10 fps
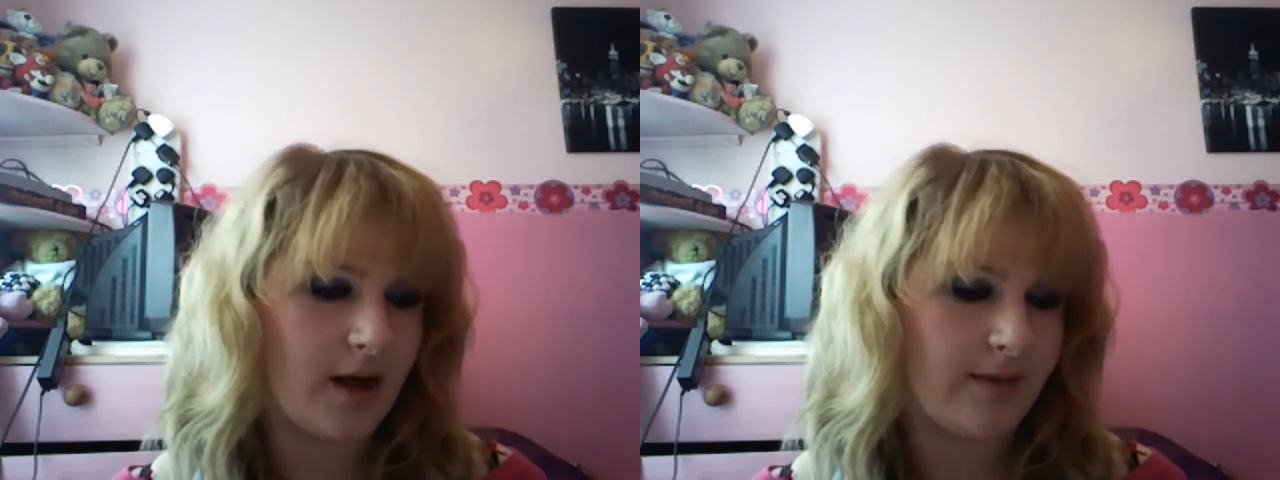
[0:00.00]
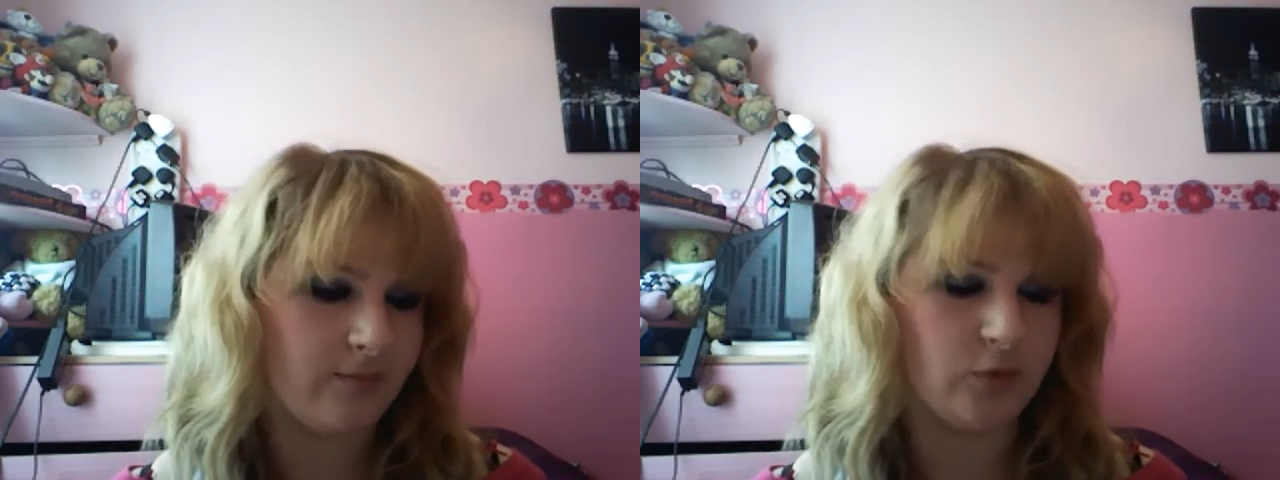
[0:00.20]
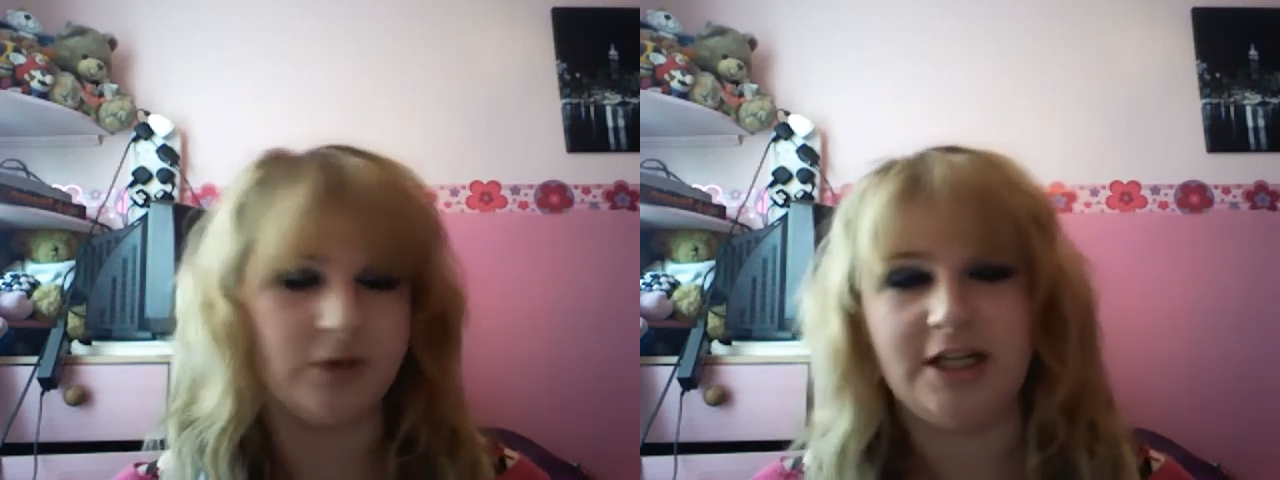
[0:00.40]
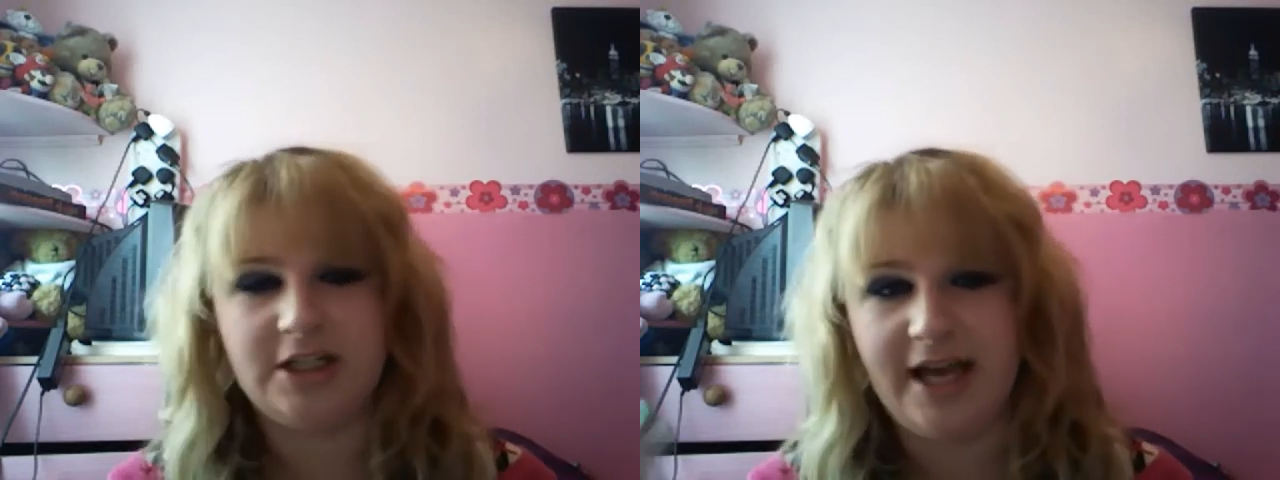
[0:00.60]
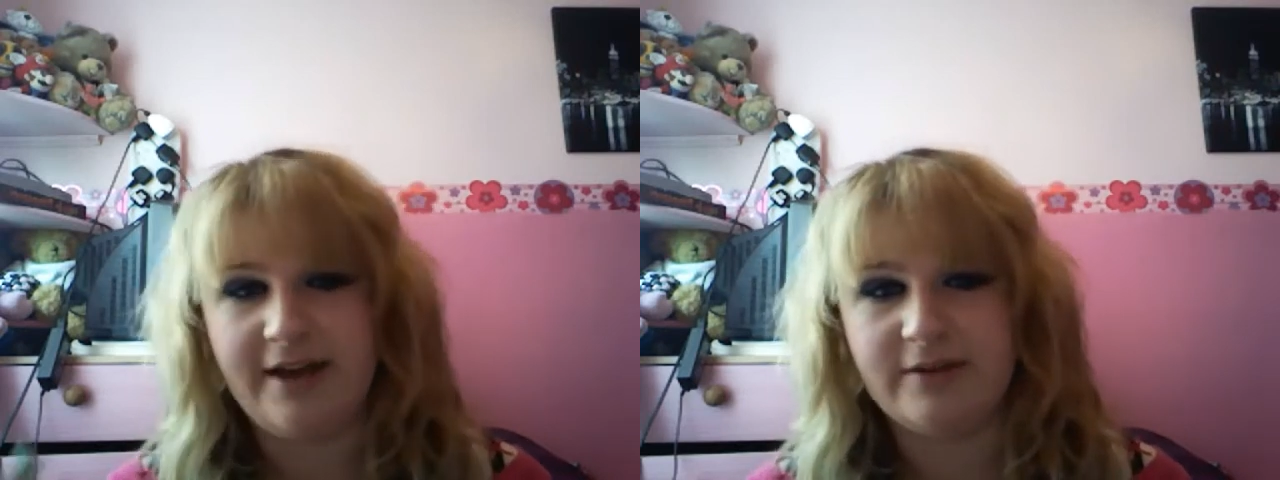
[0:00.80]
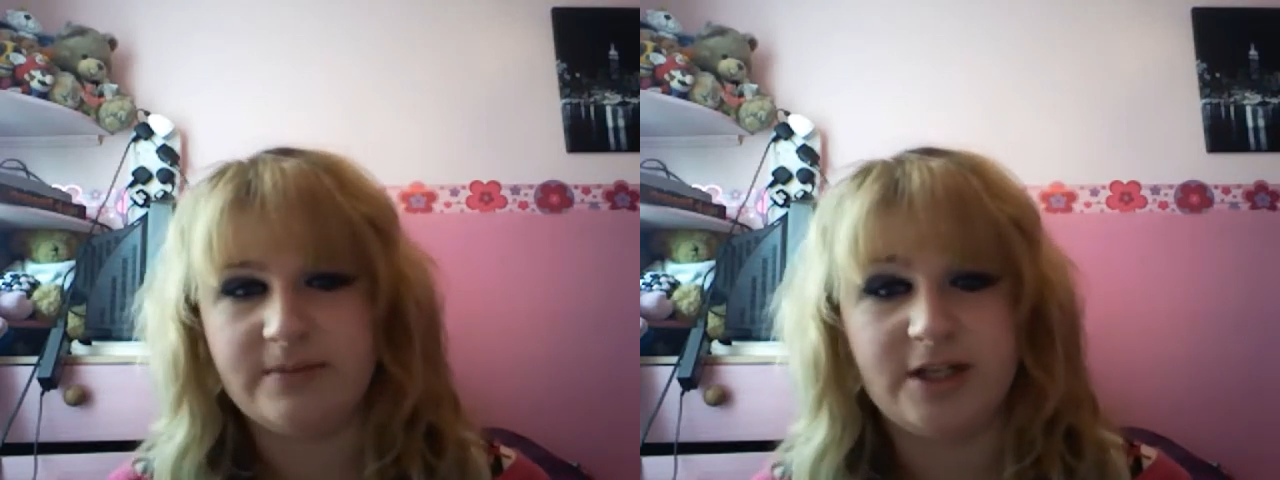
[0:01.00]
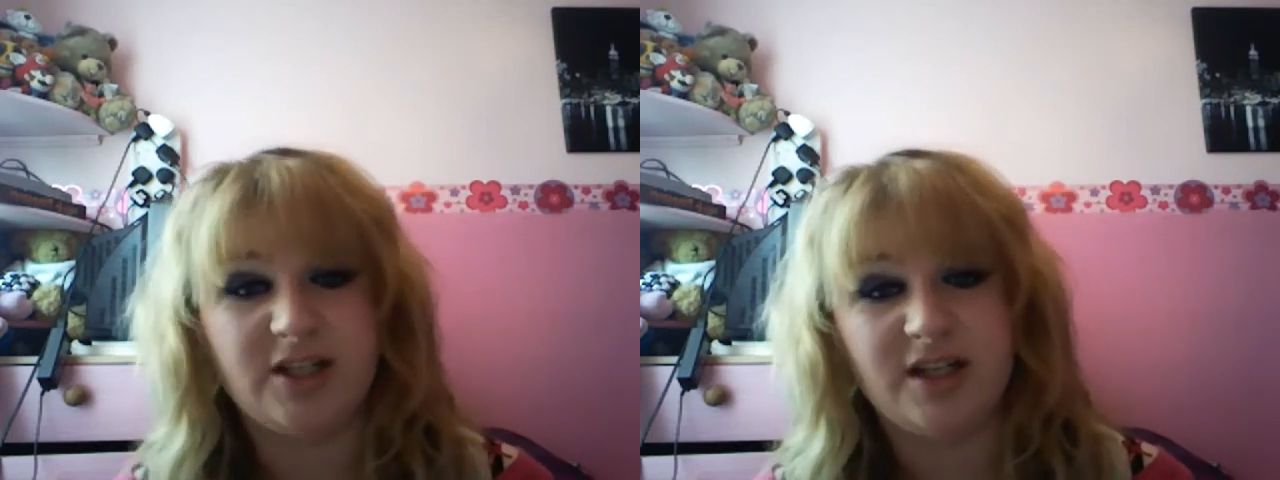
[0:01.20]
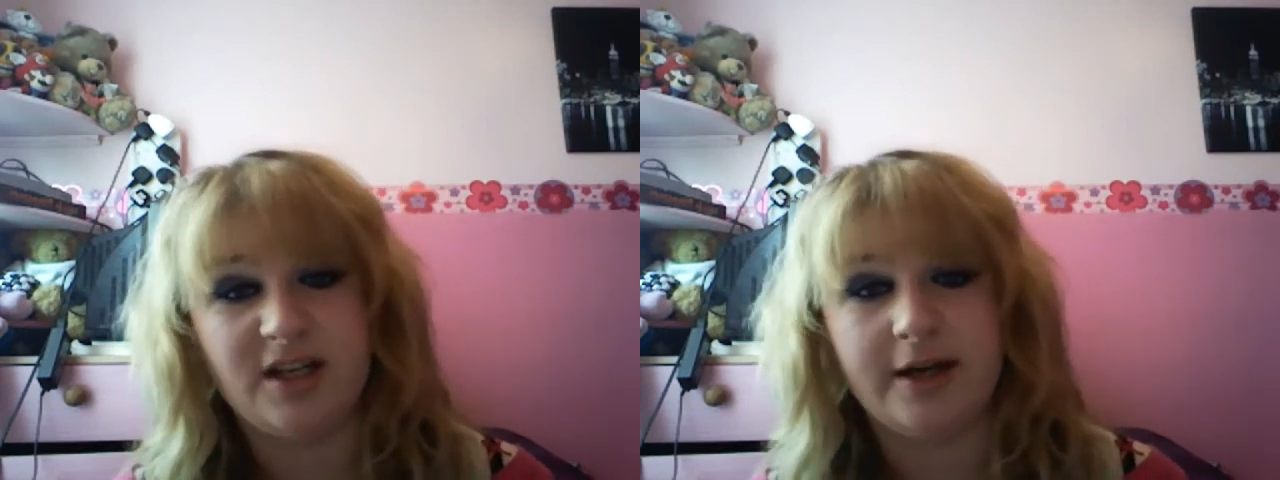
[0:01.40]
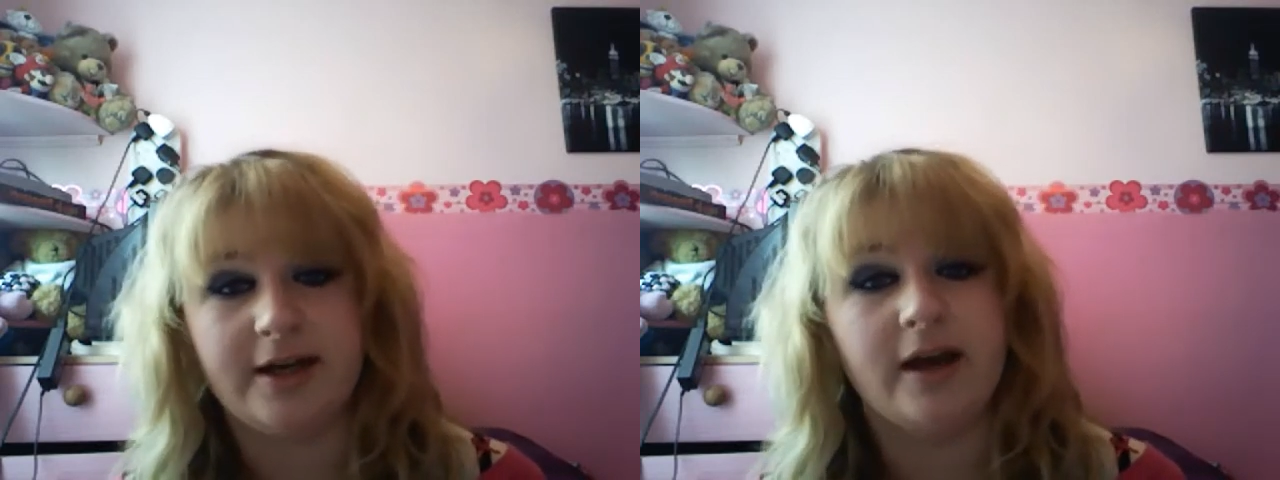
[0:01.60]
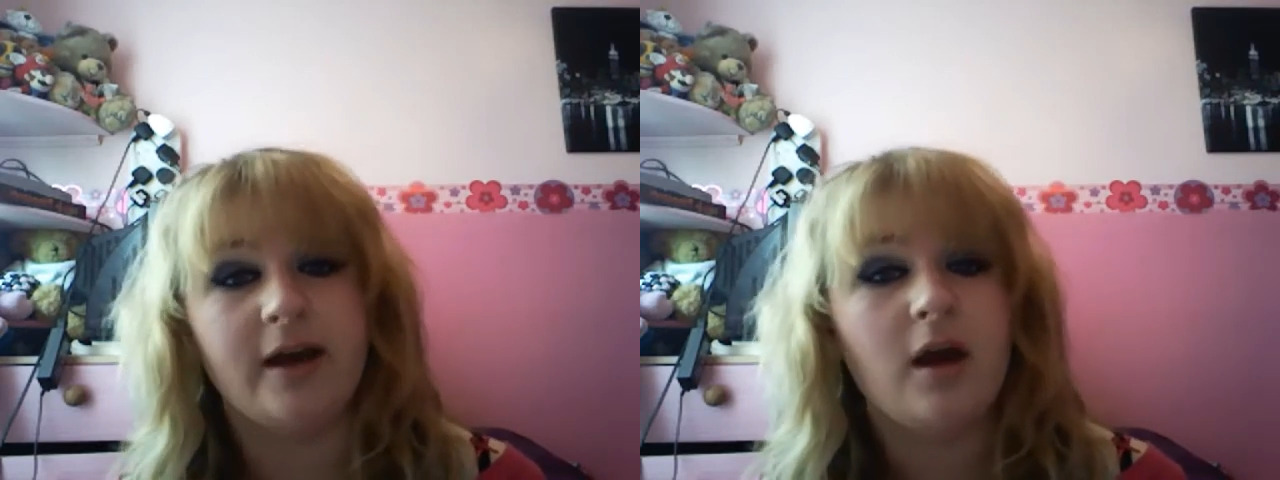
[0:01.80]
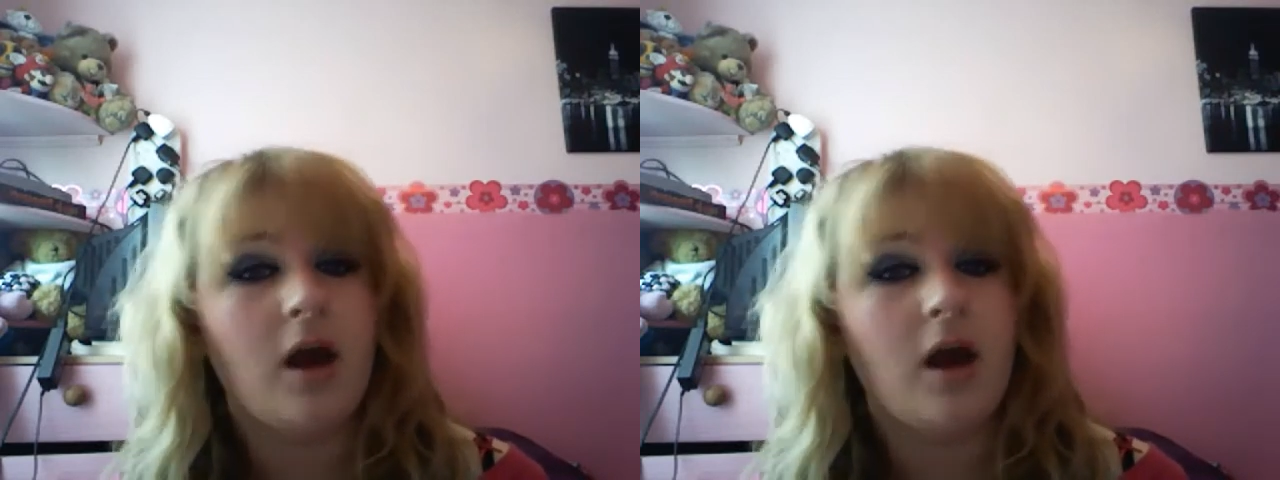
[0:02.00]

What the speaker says: Well, she actually gave it to me because she didn't like it.